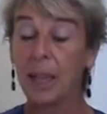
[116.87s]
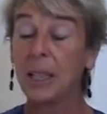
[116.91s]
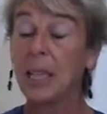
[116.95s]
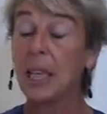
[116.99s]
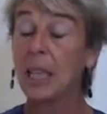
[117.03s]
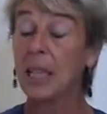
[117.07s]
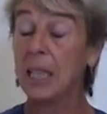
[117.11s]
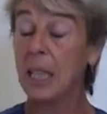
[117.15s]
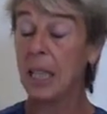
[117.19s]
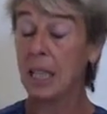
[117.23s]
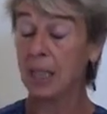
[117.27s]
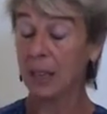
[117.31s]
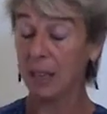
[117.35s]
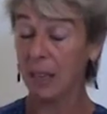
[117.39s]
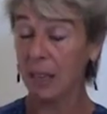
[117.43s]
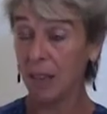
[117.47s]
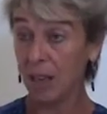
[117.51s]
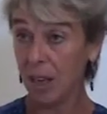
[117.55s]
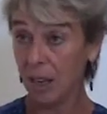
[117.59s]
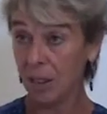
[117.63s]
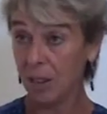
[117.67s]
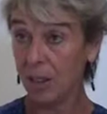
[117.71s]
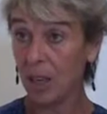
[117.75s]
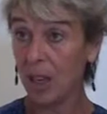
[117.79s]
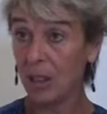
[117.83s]
And then later,
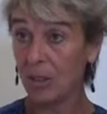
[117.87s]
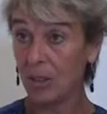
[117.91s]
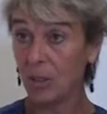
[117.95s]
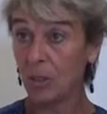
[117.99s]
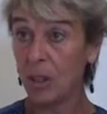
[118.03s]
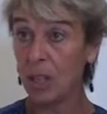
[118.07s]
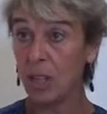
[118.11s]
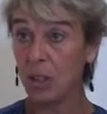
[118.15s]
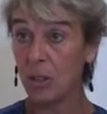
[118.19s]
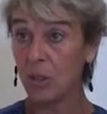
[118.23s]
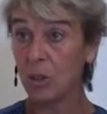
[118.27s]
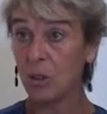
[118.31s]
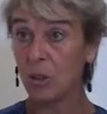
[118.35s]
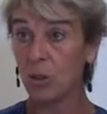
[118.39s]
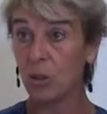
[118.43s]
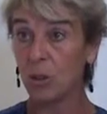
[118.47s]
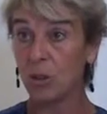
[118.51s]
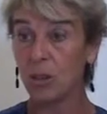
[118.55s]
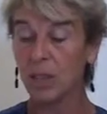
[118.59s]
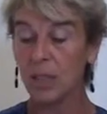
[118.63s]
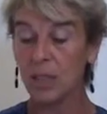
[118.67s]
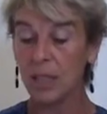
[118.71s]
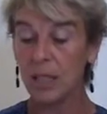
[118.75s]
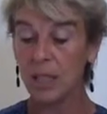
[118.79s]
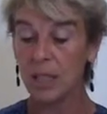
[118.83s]
I, I trained
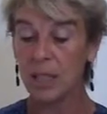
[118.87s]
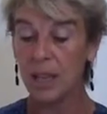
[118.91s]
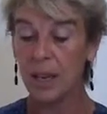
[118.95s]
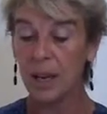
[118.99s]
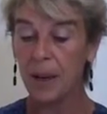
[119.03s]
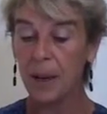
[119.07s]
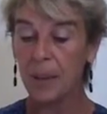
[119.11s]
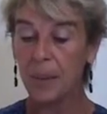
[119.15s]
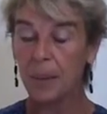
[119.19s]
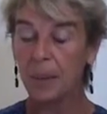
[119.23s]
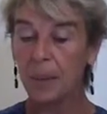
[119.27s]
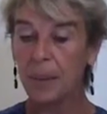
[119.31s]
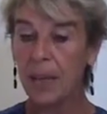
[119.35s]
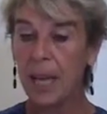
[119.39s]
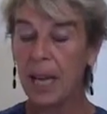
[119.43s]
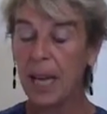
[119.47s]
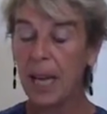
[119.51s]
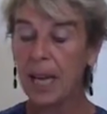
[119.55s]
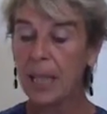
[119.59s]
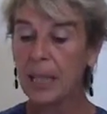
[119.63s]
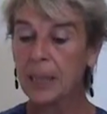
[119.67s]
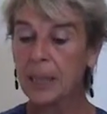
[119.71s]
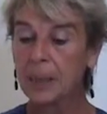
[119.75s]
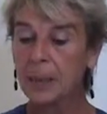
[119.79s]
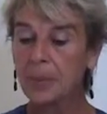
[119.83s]
students
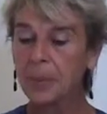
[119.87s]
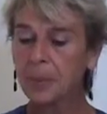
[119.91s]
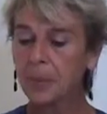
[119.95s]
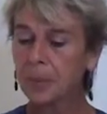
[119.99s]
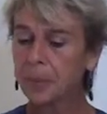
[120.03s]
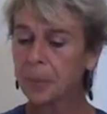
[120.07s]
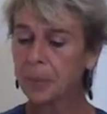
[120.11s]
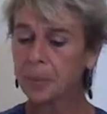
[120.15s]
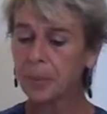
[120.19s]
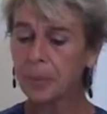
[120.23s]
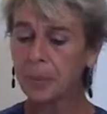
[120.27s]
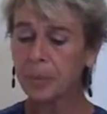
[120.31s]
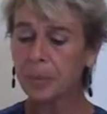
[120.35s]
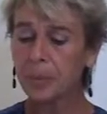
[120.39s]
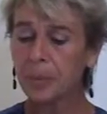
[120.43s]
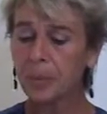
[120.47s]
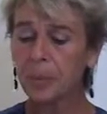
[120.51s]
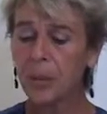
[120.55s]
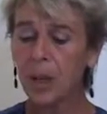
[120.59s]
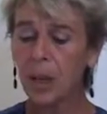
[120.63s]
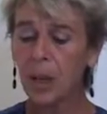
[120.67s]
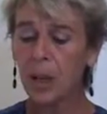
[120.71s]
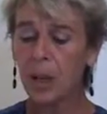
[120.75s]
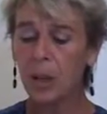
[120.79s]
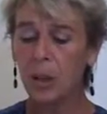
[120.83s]
and
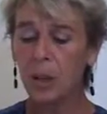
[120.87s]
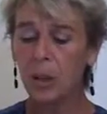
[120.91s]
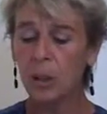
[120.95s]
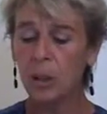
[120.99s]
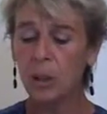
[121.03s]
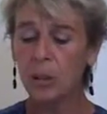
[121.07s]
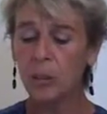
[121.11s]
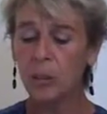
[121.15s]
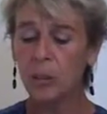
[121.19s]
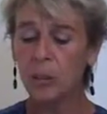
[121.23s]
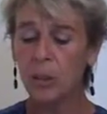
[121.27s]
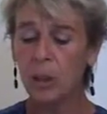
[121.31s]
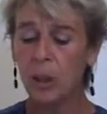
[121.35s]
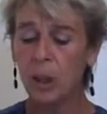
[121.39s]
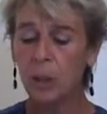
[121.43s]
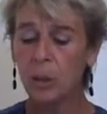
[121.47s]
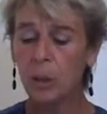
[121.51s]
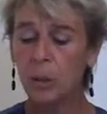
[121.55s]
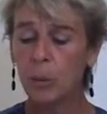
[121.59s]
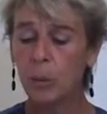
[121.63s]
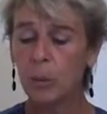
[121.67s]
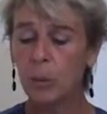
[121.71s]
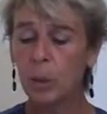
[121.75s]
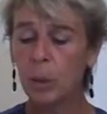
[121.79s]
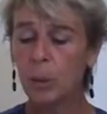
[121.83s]
um,
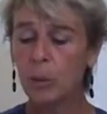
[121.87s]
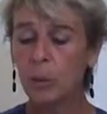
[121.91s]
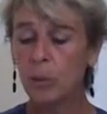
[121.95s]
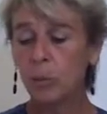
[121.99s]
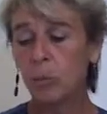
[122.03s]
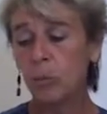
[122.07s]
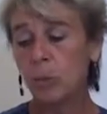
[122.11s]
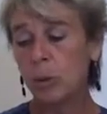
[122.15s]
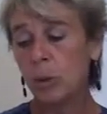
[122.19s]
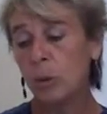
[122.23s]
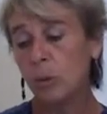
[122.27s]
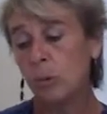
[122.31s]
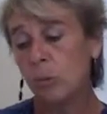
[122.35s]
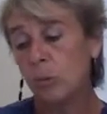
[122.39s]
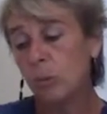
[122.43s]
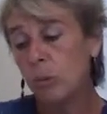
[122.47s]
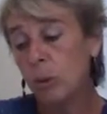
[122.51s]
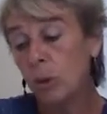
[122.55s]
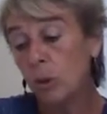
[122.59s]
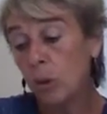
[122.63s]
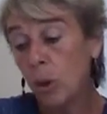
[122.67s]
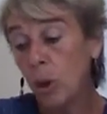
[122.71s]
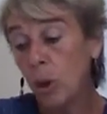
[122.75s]
we, we, we